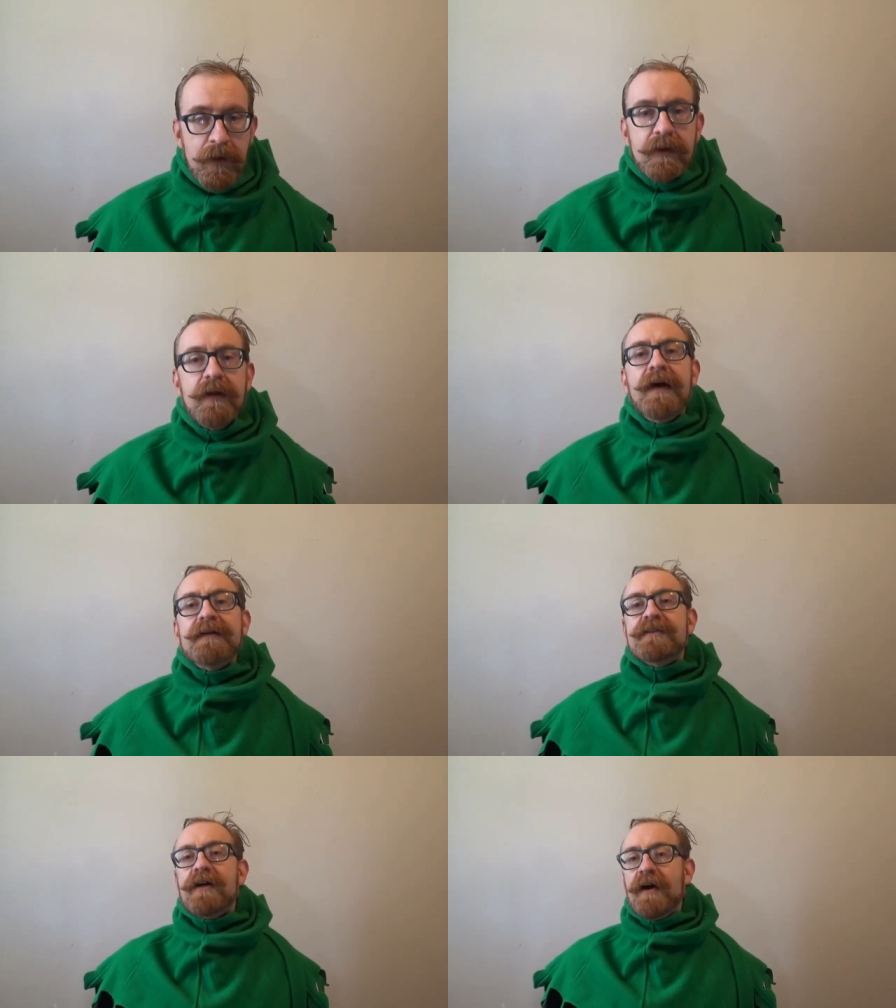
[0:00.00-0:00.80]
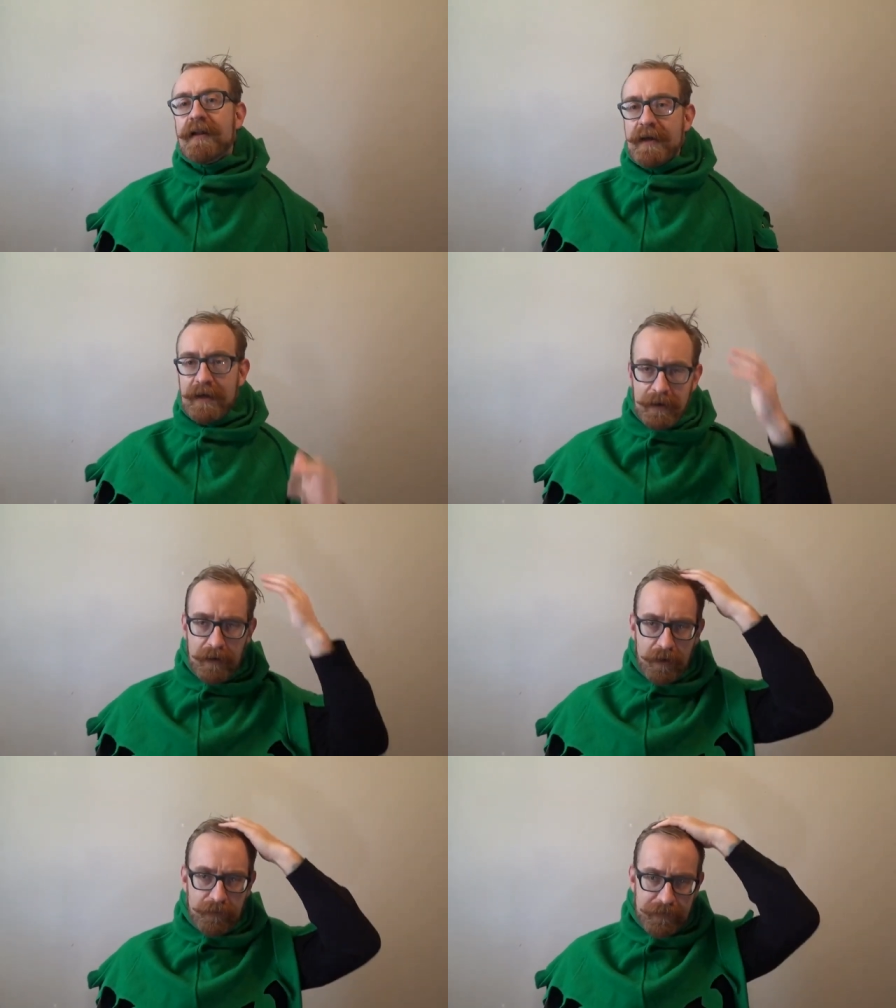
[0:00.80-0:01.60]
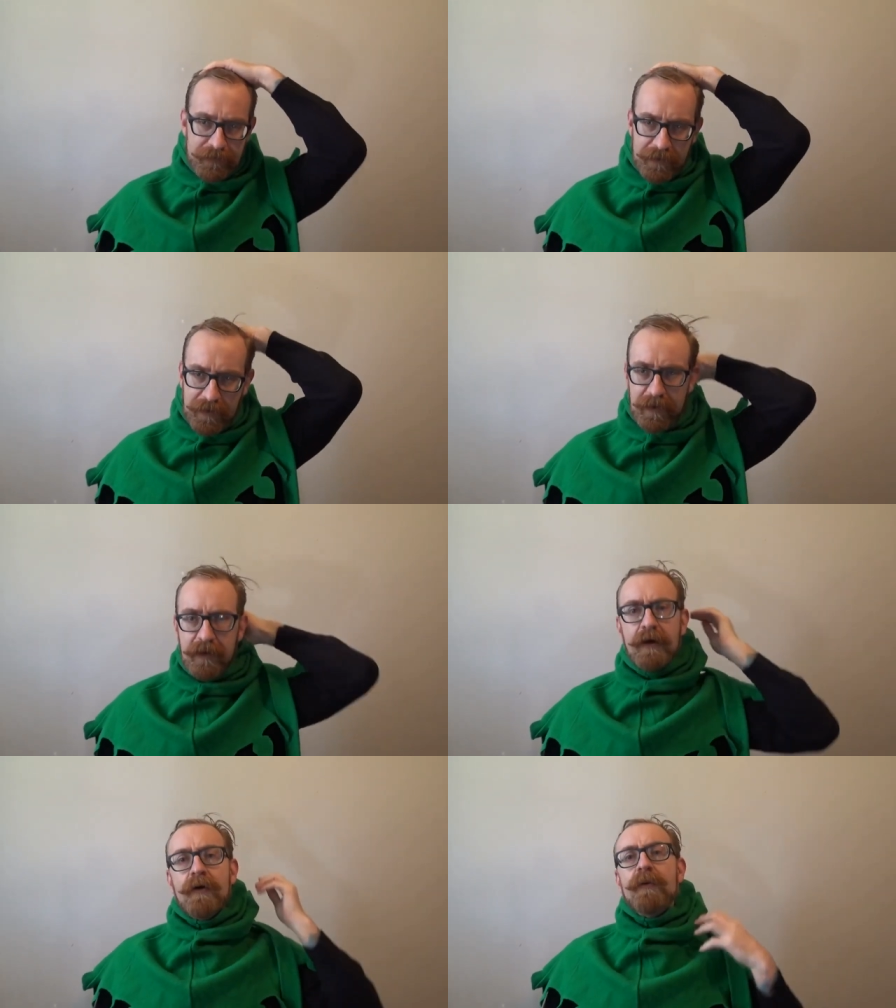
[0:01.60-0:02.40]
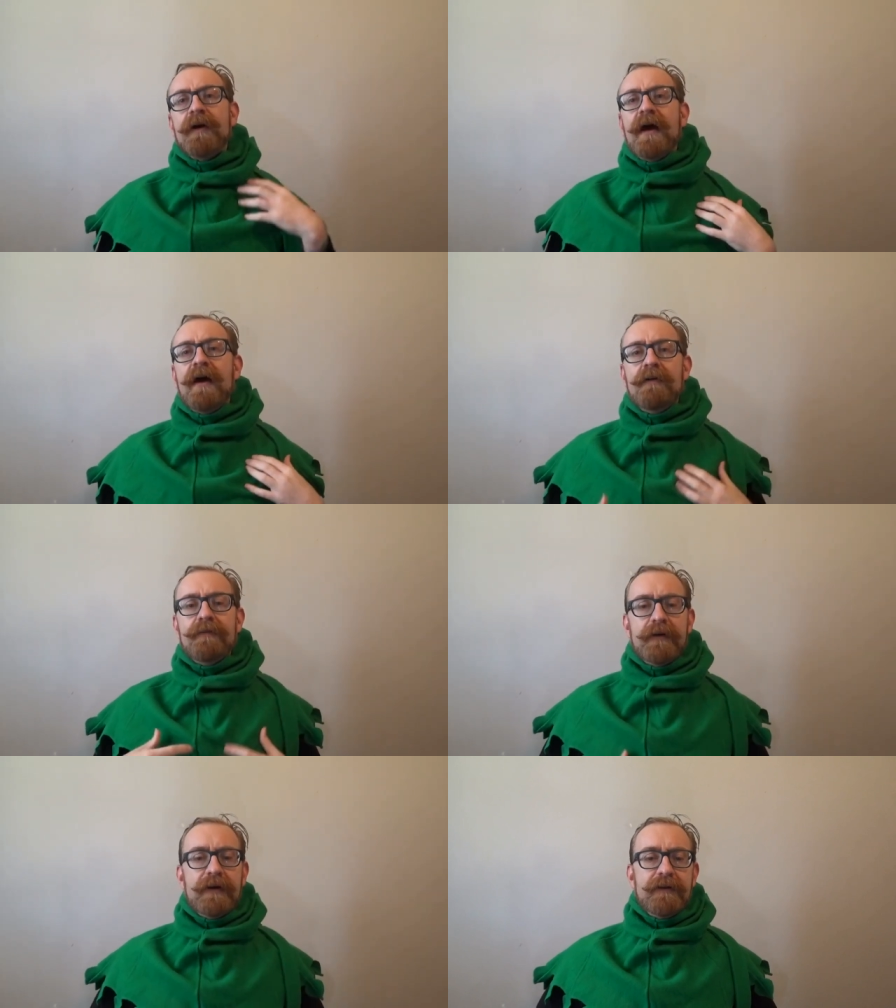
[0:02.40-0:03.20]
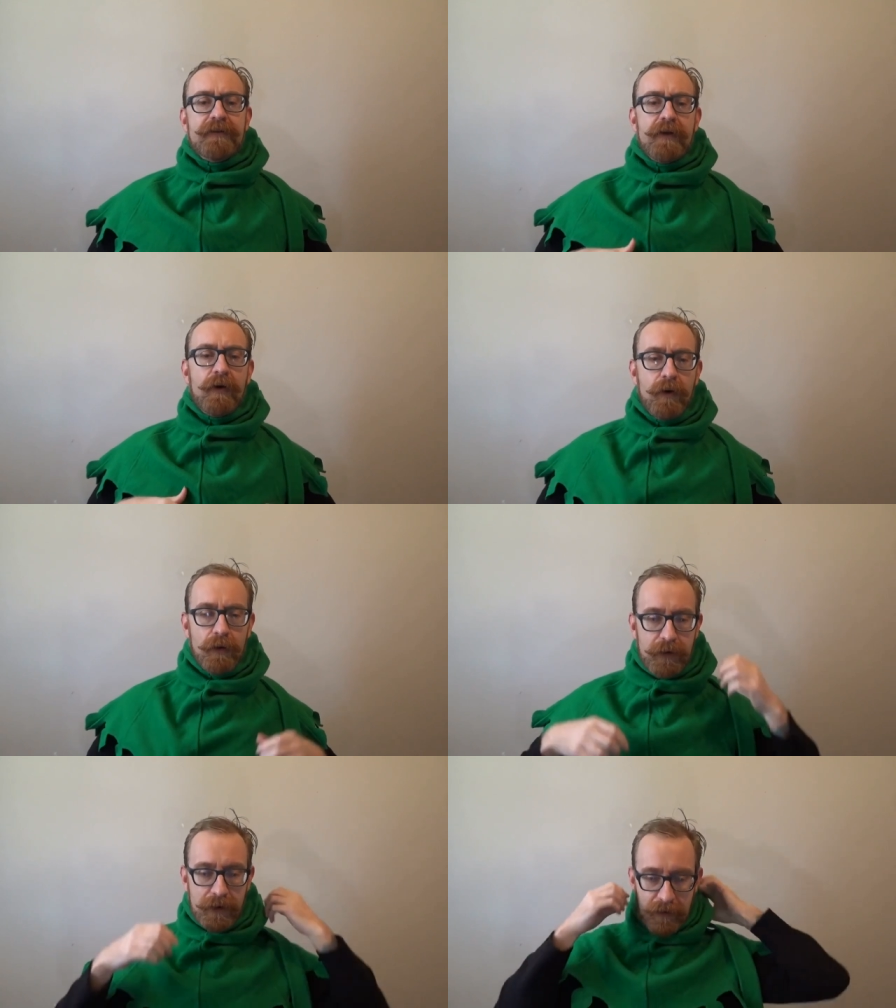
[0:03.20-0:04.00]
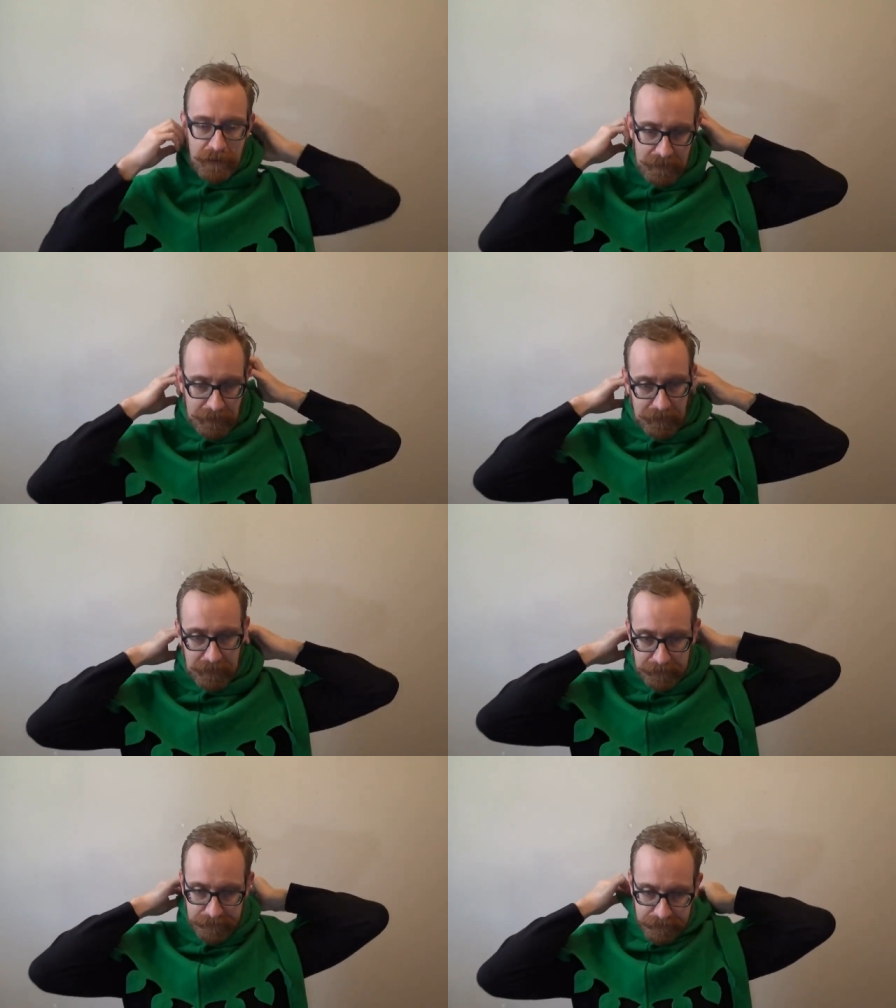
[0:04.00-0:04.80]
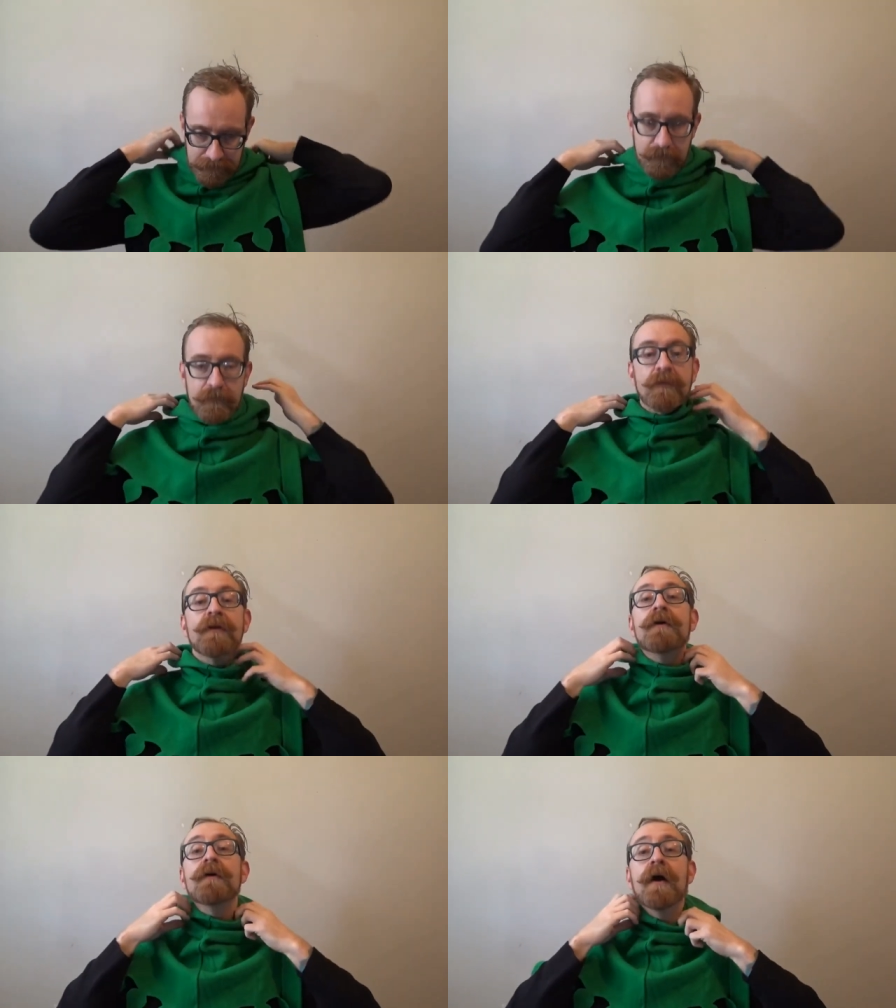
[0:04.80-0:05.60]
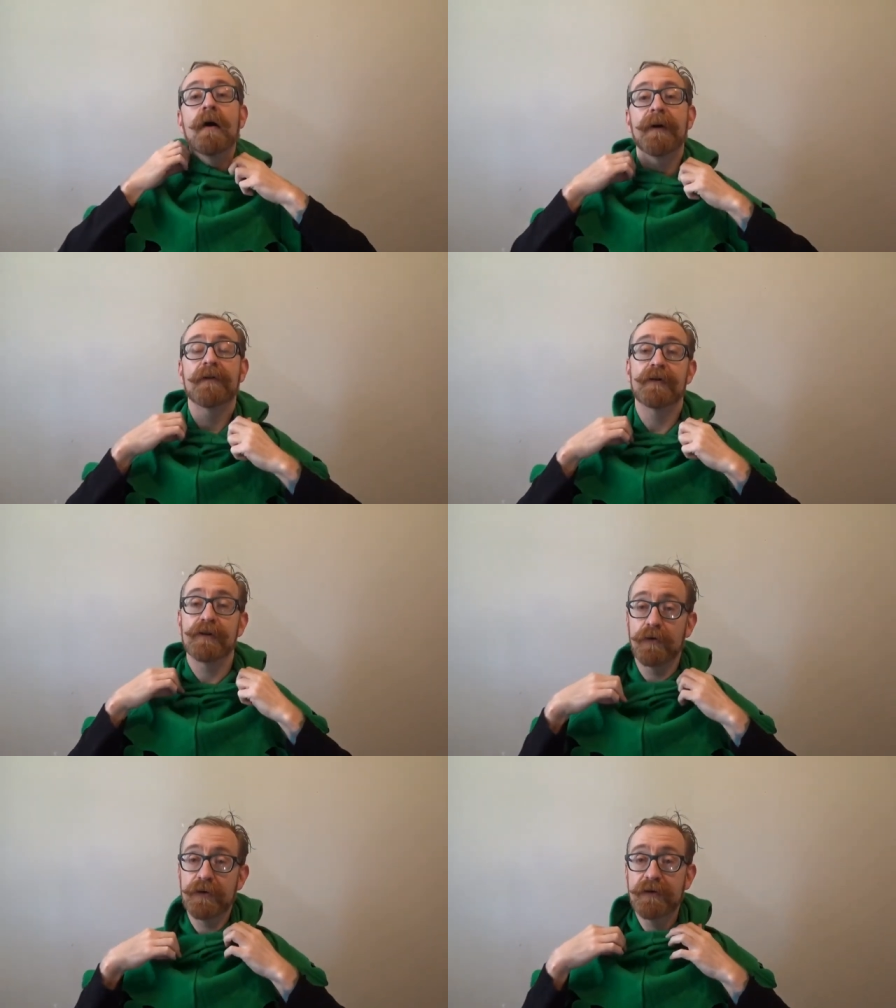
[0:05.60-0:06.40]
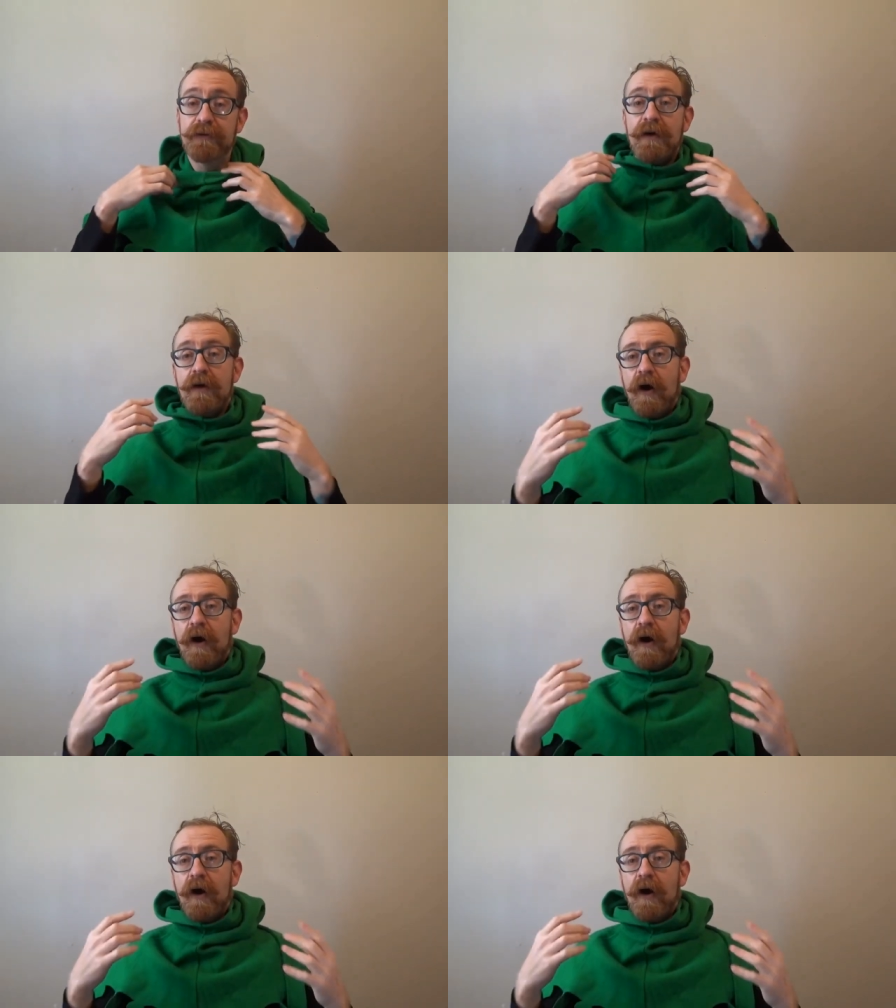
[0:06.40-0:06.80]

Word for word: The next styling here, obviously, we have is the hood um, about the shoulders.